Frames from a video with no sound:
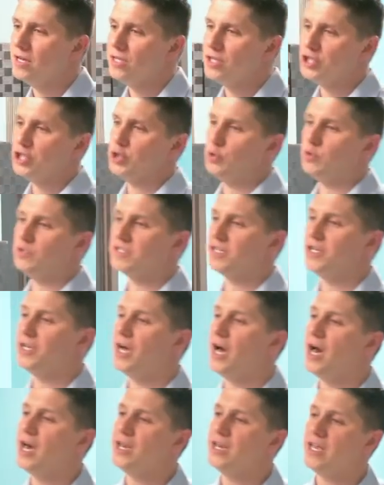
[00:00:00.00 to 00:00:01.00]
She was a
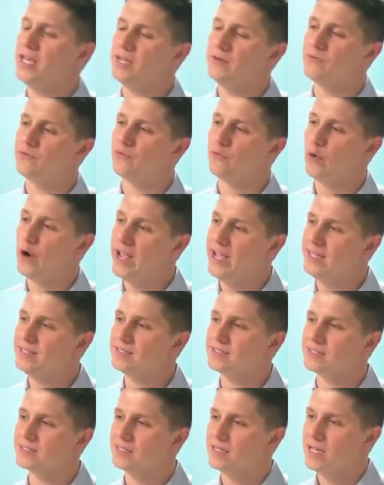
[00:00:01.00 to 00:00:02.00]
nun in
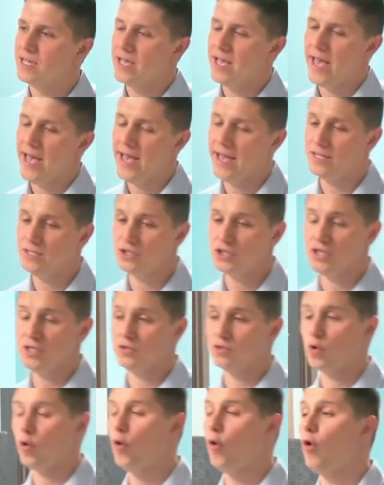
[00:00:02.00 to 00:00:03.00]
France, and she
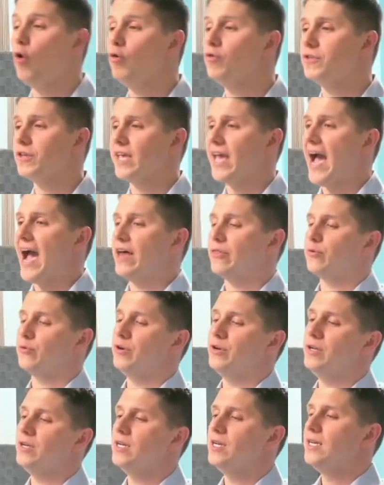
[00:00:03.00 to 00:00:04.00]
told
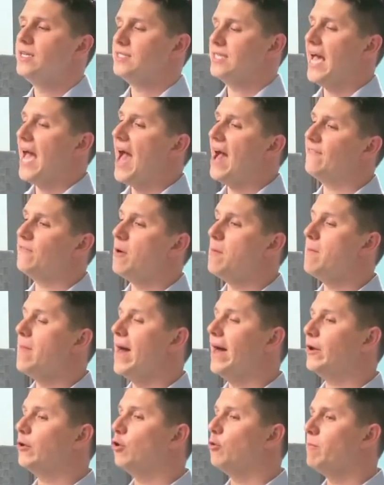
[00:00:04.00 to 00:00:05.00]
Catherine to have a
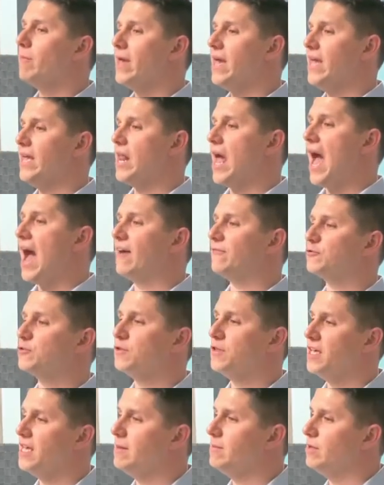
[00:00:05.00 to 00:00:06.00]
medal made after
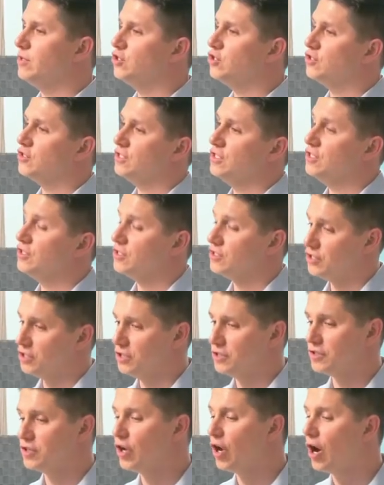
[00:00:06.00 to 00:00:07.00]
the image she,
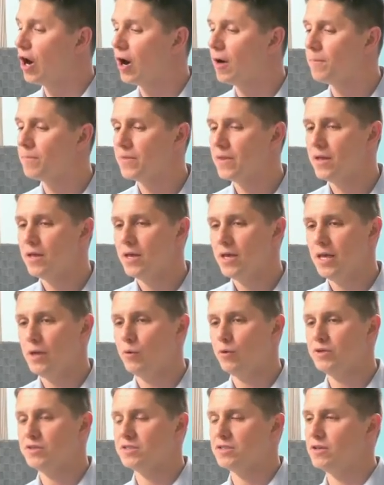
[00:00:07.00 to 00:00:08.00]
she saw. It
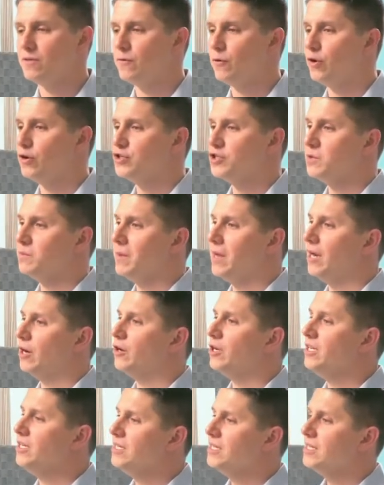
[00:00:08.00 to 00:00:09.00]
was the Virgin
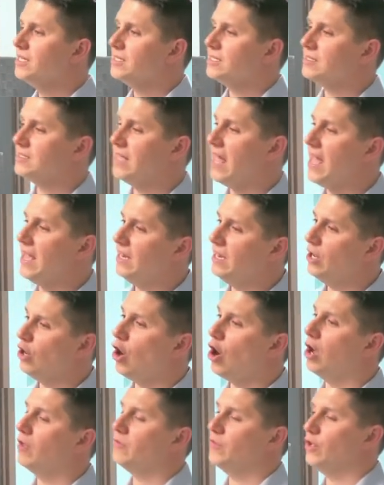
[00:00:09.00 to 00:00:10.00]
Mary standing
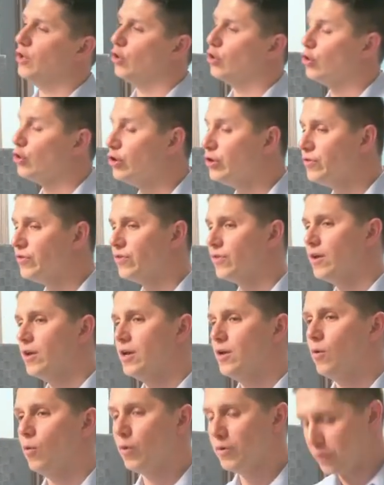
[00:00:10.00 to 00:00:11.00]
on the earth
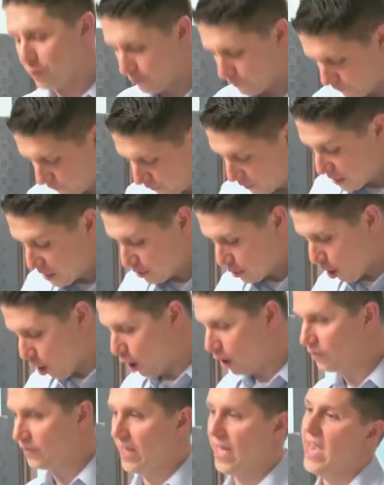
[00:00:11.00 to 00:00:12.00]
with her feet
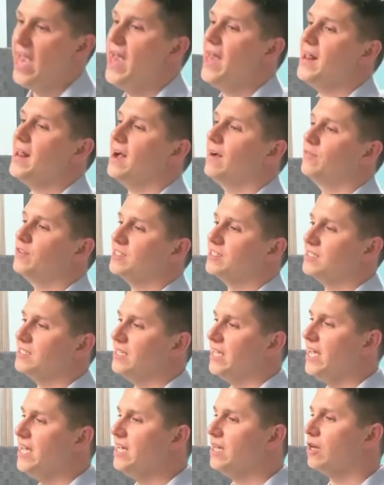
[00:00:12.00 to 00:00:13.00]
on the head of a
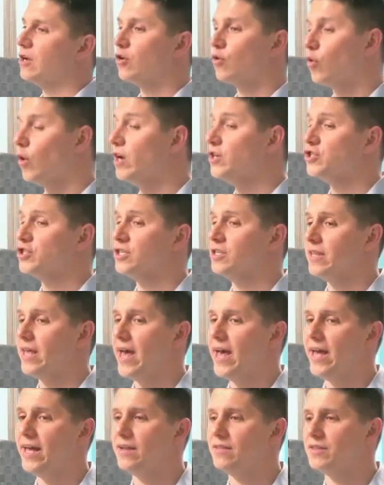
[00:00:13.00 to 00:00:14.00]
snake, crushing the
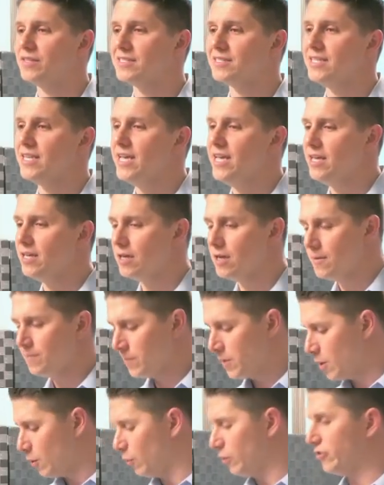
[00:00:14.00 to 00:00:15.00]
head of the snake,
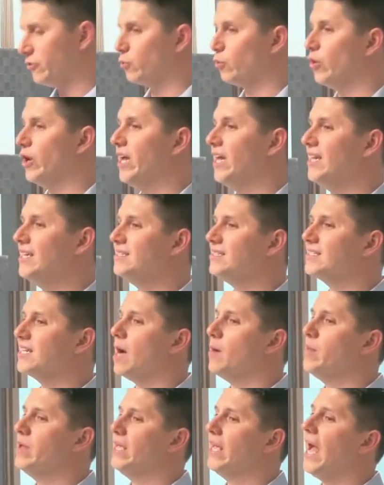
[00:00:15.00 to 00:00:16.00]
with rays
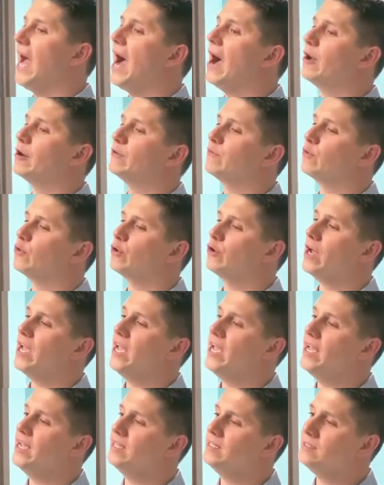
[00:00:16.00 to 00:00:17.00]
coming out of her
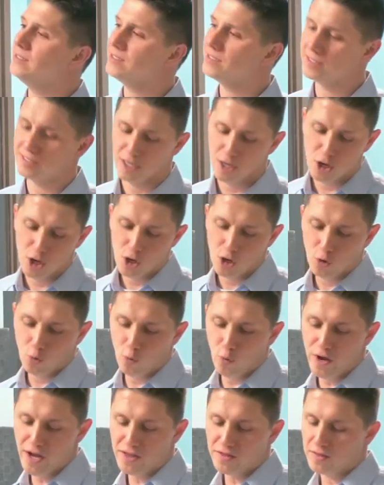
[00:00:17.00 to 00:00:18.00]
hands,
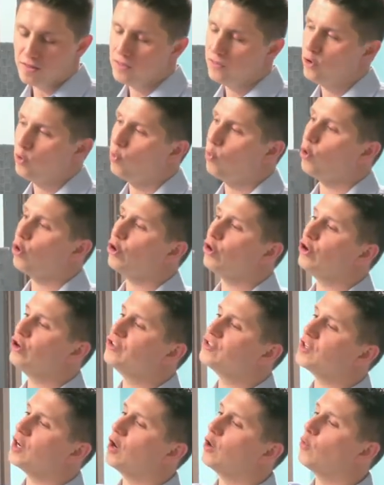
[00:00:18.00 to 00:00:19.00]
with the
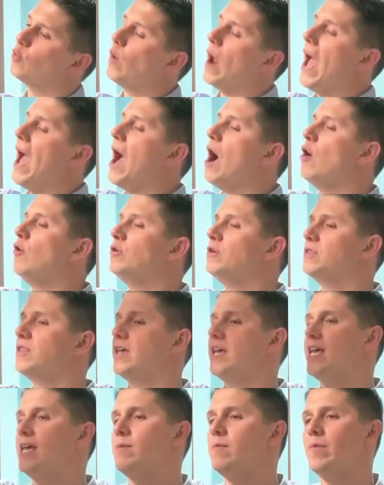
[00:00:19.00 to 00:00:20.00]
words around
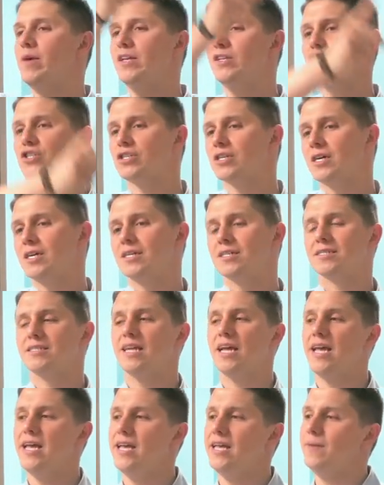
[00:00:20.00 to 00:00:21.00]
the image
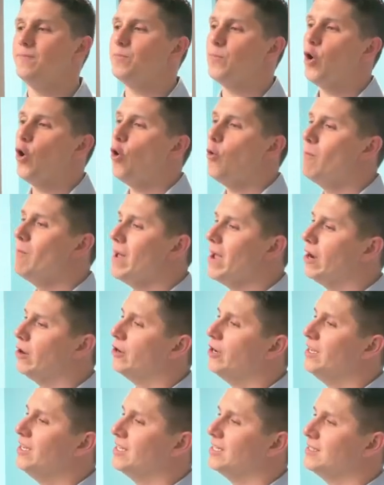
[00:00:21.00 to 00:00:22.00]
saying, O
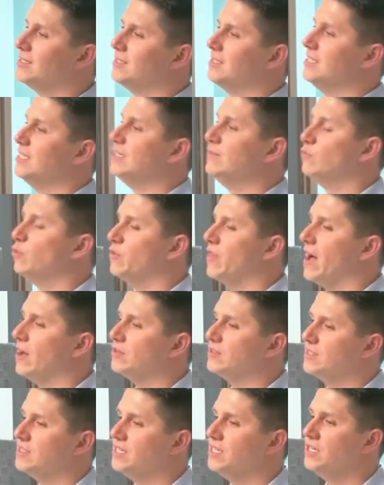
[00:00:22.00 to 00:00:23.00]
Mary, conceived
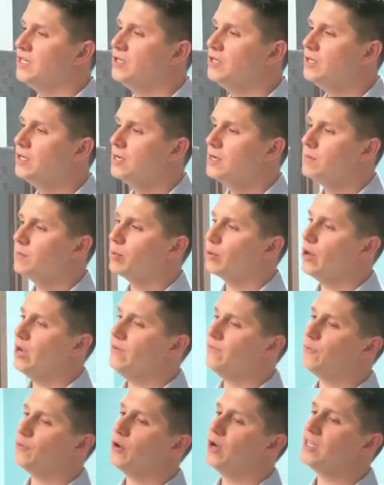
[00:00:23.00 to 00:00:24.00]
without sin,
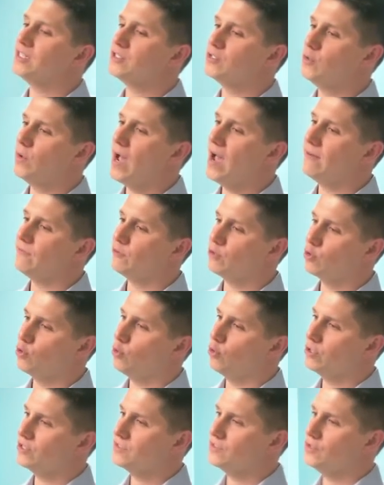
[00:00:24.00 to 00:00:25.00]
Pray for us who have
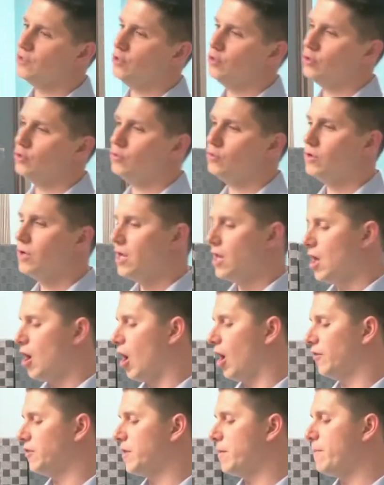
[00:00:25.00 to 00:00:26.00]
recourse to you.
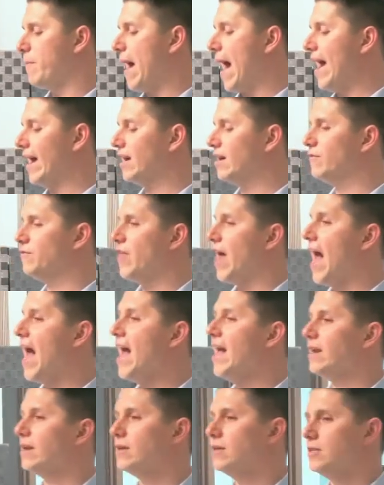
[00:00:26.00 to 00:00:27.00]
On the back of
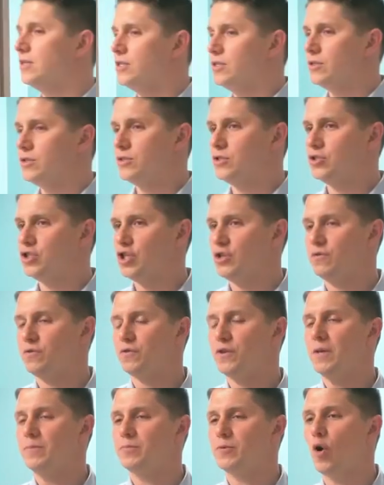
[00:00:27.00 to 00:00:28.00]
that, she
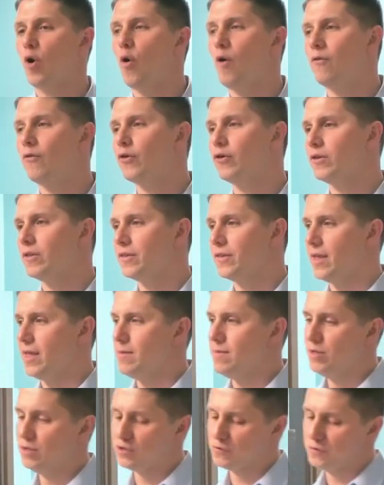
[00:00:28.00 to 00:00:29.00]
flipped over, the
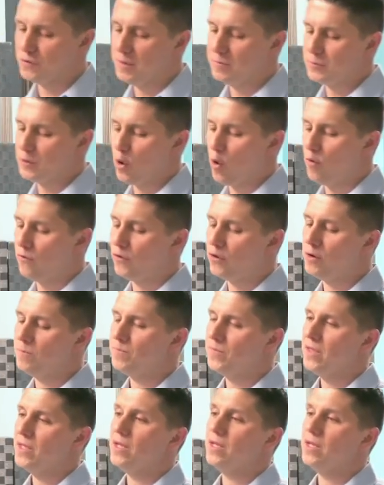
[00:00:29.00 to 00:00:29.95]
image flipped over.